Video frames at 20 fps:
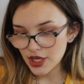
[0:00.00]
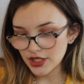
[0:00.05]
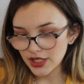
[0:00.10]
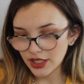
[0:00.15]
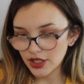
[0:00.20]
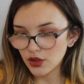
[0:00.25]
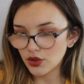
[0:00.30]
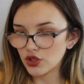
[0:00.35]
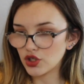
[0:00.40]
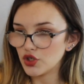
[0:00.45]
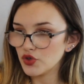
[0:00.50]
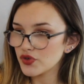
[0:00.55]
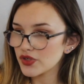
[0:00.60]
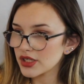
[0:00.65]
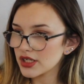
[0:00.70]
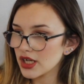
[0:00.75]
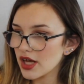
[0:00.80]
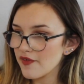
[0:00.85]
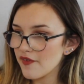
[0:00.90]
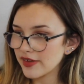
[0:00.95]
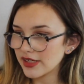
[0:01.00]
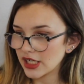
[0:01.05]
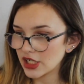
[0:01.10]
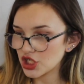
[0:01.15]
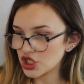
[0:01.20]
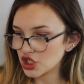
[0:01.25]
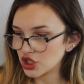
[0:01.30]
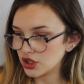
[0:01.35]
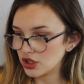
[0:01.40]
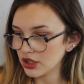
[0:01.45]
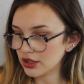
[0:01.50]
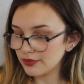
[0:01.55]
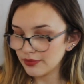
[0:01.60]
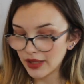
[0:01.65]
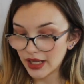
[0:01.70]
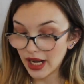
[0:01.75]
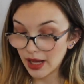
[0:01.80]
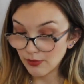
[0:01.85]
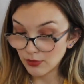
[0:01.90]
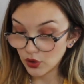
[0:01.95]
It's just I don't use it enough as I should,
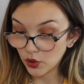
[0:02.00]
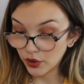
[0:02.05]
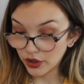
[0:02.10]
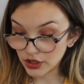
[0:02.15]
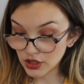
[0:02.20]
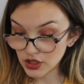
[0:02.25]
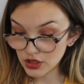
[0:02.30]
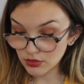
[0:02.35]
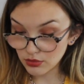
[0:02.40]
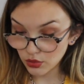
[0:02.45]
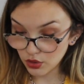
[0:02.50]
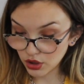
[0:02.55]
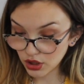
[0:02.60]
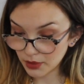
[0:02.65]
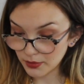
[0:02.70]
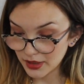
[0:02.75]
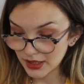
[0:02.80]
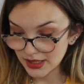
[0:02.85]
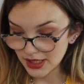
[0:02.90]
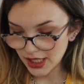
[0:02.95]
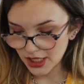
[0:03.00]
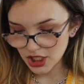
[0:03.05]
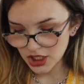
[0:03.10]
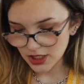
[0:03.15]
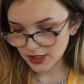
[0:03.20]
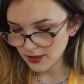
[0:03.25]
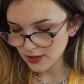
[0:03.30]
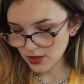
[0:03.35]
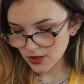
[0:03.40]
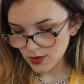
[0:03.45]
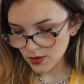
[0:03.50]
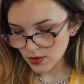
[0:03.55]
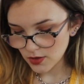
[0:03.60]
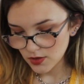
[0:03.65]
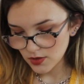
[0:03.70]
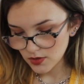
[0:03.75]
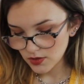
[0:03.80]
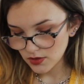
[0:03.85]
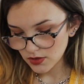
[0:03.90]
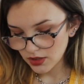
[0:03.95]
and I'm going to more because
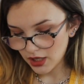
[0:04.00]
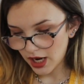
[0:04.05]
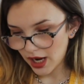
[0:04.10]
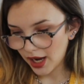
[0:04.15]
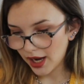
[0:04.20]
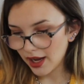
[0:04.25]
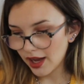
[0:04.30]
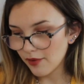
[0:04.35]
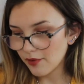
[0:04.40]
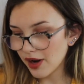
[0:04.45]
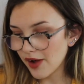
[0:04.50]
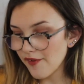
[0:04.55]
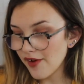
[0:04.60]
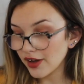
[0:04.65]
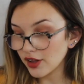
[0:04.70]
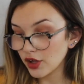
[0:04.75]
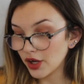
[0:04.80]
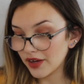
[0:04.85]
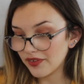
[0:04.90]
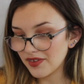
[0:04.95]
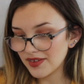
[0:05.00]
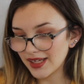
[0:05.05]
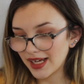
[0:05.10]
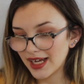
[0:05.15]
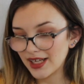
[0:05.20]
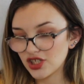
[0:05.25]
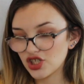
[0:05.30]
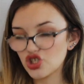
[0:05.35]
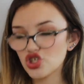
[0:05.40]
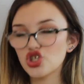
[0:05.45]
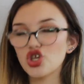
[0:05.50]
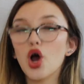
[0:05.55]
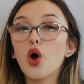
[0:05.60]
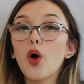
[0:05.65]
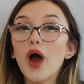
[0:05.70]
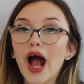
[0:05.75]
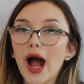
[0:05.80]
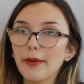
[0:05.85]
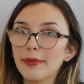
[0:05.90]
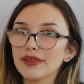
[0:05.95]
whenever I look at this, I get
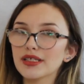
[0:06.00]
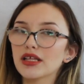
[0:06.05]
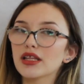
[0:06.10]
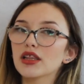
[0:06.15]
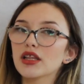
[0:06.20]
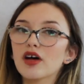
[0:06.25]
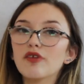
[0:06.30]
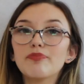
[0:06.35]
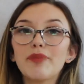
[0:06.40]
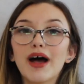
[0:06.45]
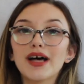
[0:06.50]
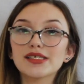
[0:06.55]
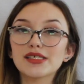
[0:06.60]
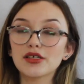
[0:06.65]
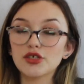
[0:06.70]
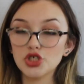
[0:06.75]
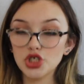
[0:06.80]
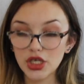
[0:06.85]
so happy because I love pastel